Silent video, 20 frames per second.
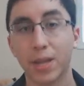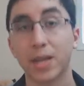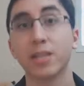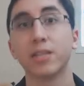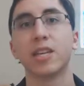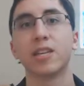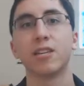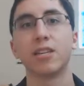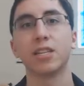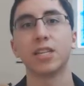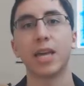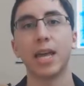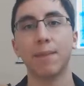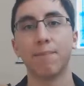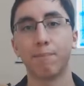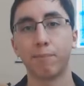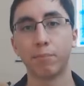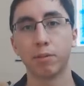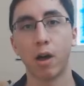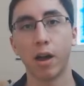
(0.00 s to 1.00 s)
because this is a
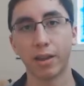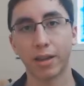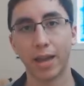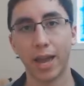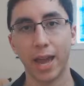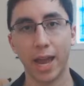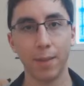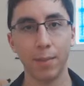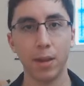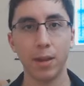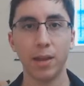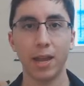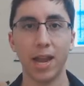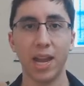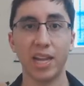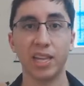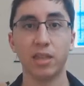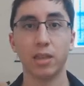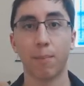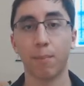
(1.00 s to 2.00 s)
block game
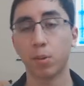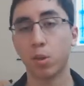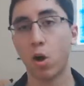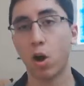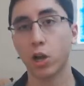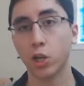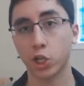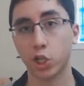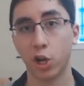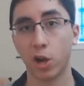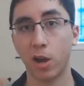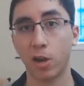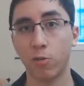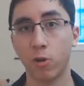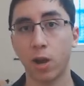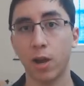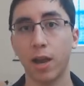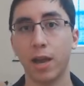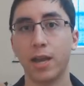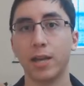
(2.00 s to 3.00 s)
in the block
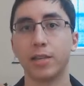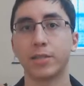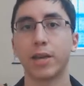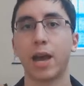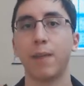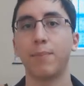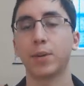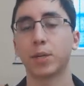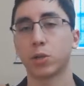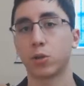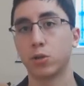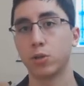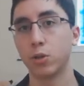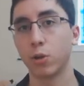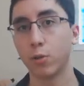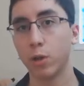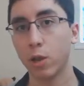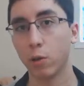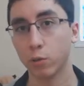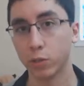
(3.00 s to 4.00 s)
genre, as Hypixel
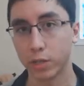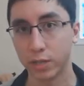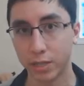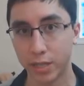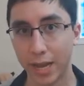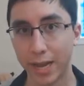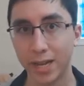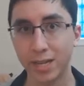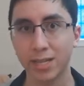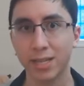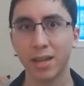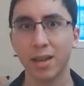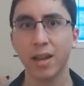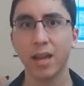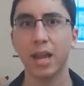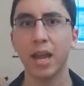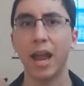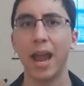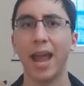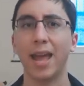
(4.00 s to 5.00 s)
Studios states,
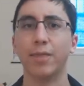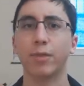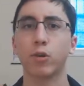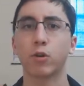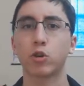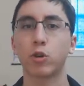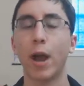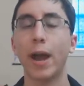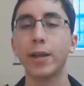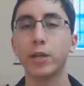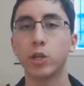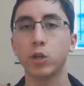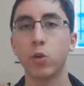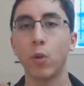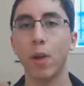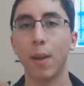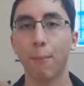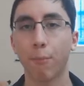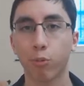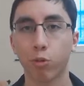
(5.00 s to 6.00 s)
and they're trying
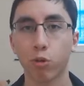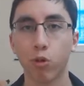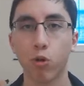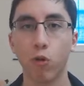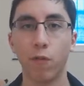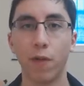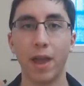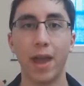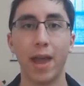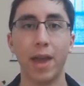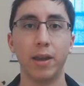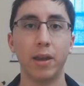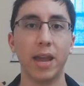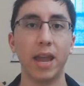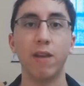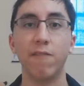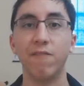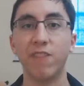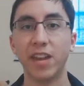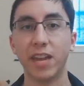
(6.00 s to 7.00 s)
to improve and
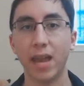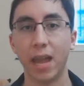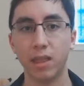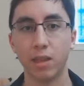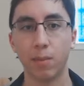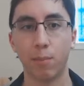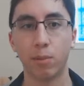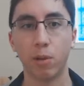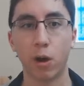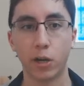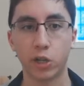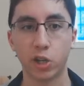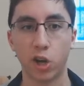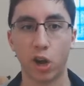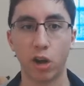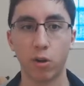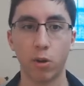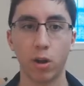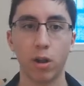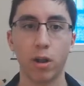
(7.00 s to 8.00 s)
innovate in the block
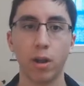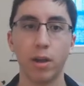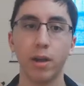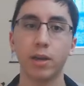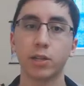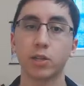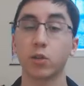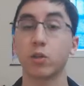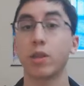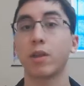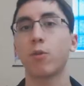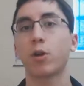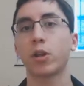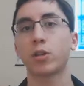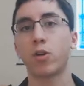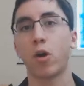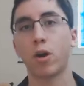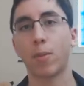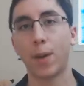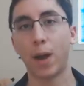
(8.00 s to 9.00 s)
genre. So they want
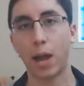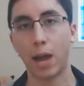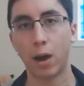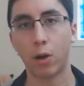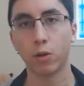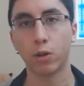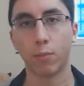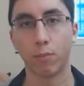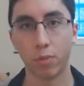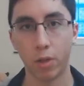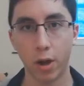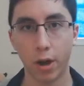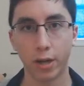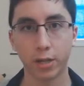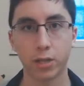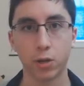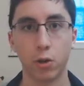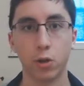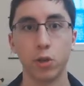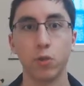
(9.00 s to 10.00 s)
to talk about how the
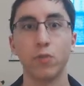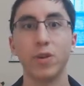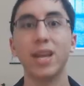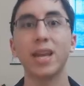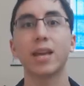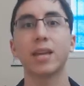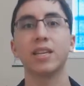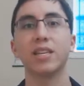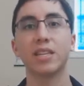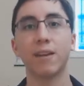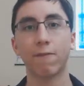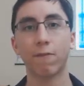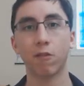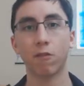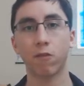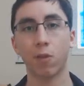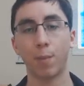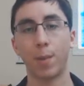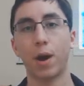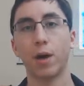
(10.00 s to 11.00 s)
blocks are unique,
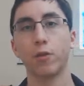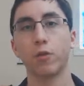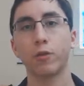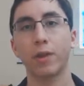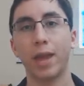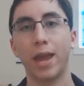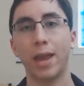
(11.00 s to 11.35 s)
different from other